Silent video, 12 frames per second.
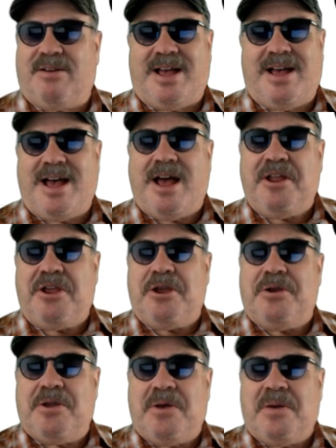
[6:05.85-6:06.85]
How do you
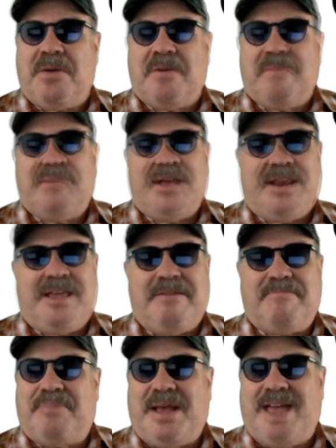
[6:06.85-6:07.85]
know that he
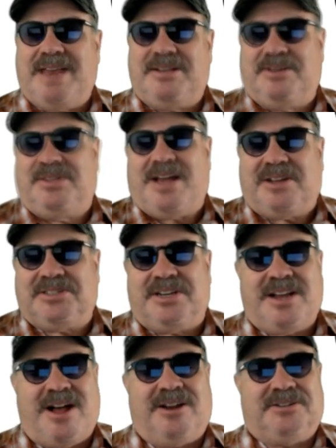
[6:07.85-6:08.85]
paid
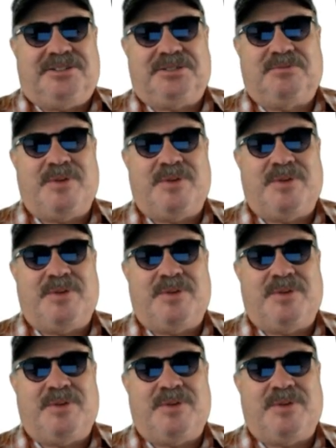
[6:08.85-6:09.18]
$2,000?